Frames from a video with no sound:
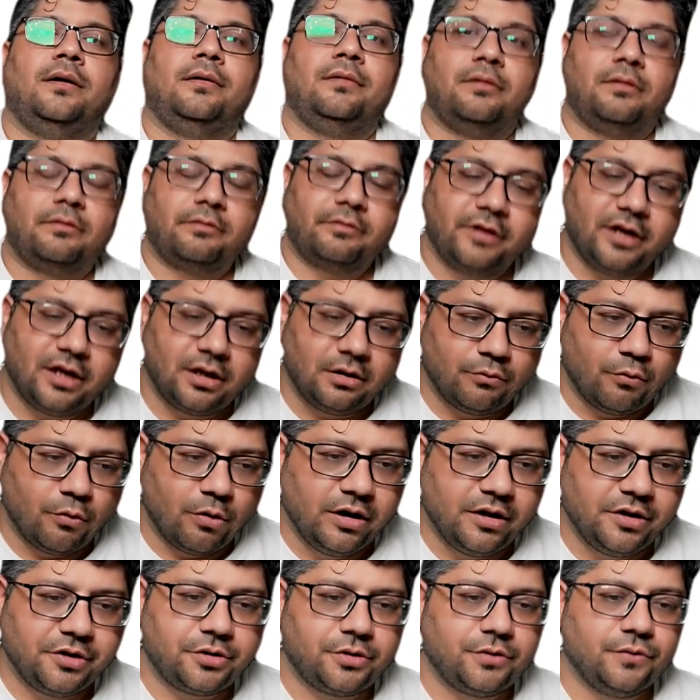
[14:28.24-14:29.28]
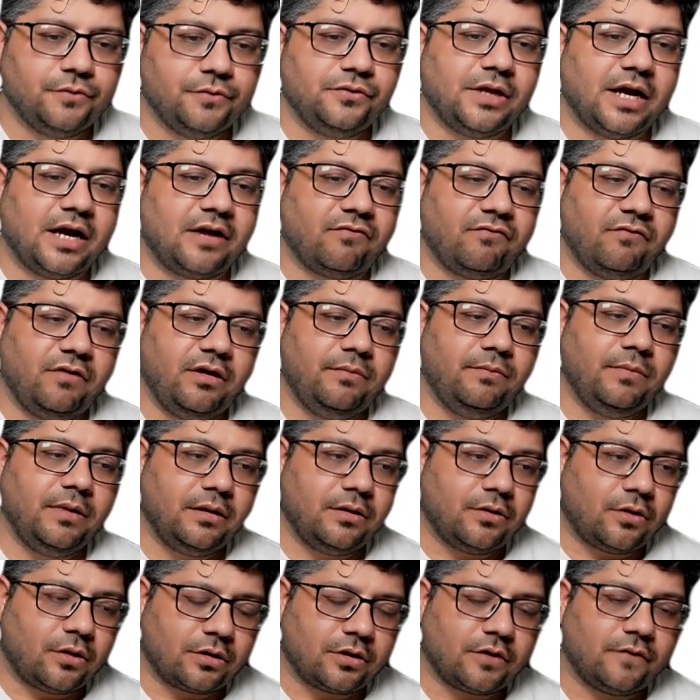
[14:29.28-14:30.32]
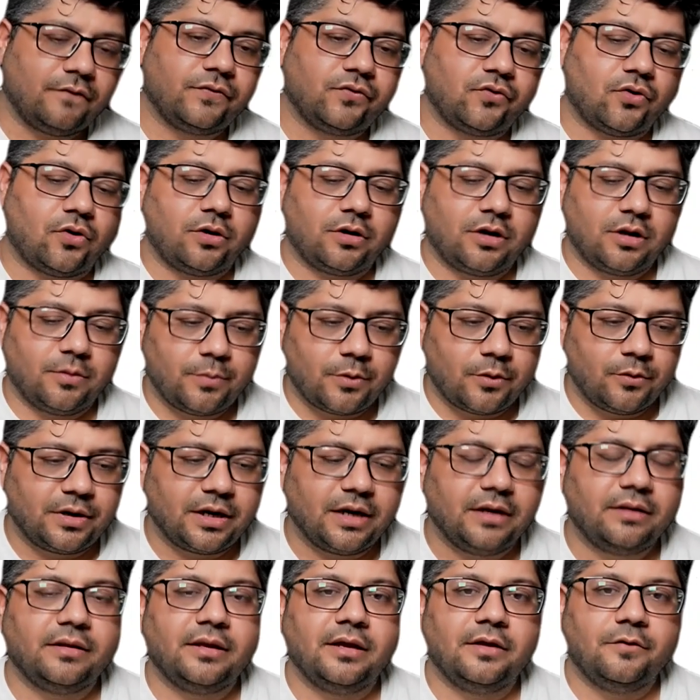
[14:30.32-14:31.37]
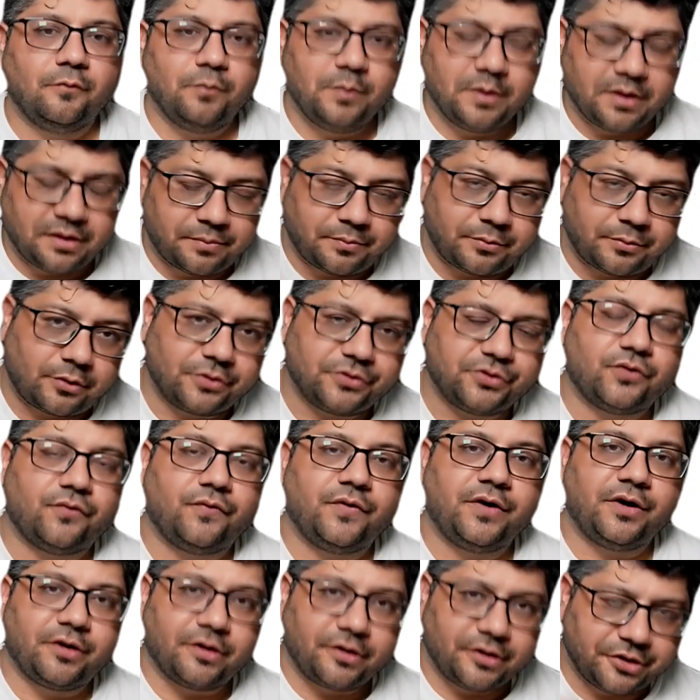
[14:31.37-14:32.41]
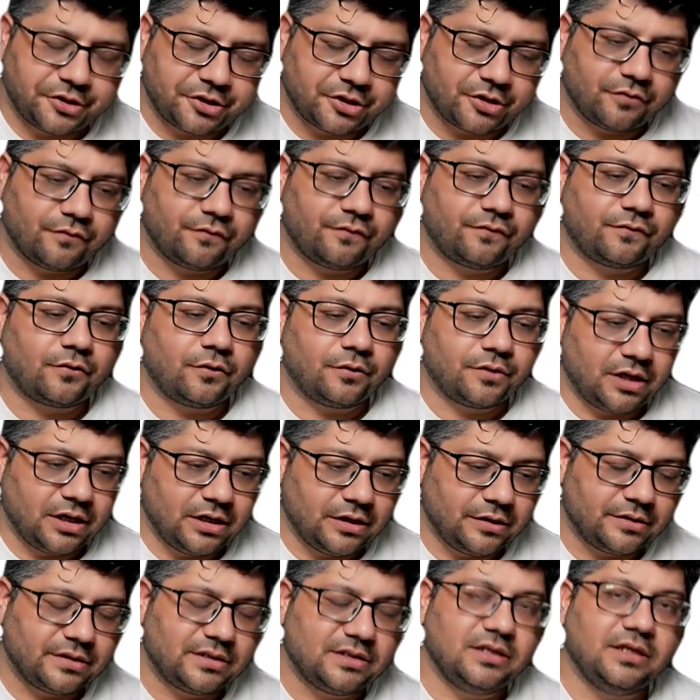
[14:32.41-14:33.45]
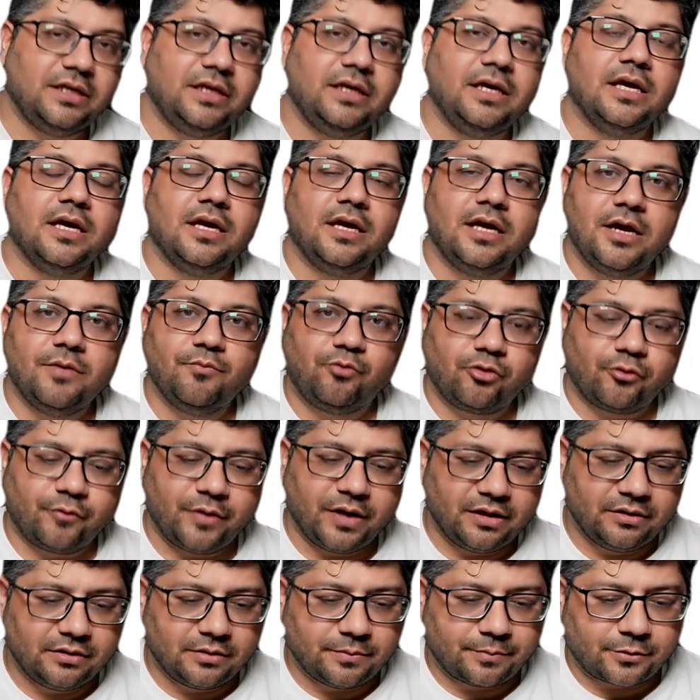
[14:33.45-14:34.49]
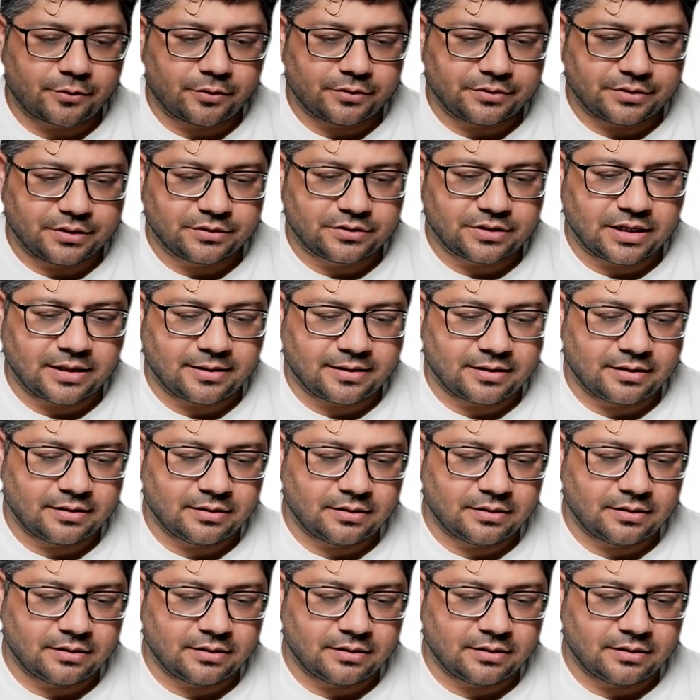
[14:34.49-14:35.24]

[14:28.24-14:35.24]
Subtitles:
real world issues that we may not have thought about, and there will be a process of iteration of continuously improving the process, and